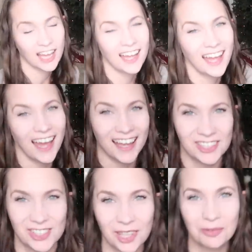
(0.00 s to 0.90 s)

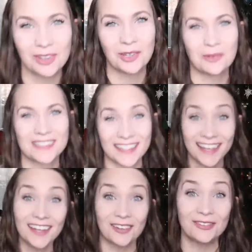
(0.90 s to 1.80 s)
I shared with you was a
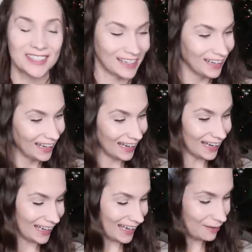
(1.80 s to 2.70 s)
gift
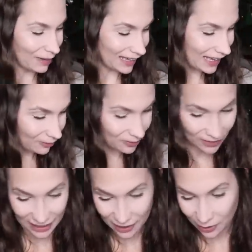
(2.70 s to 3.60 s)
uh, in my gift
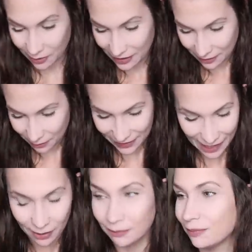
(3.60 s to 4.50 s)
video, but
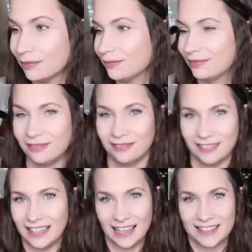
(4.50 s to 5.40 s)
now I'm,
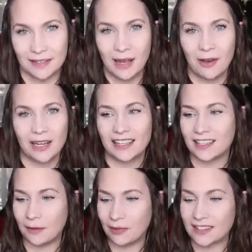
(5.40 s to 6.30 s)
somehow it
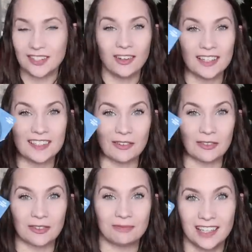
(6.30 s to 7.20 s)
ended up in the stocking
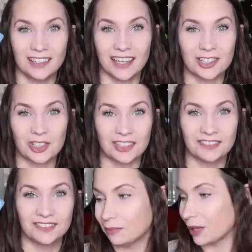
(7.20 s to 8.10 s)
stuffer
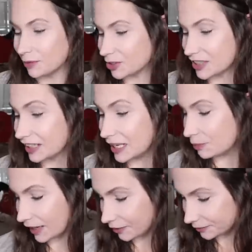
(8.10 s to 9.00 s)
collection. I'm probably just gonna keep
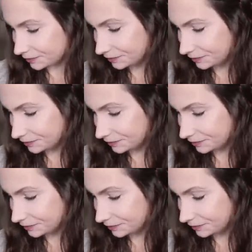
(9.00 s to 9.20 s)
it out.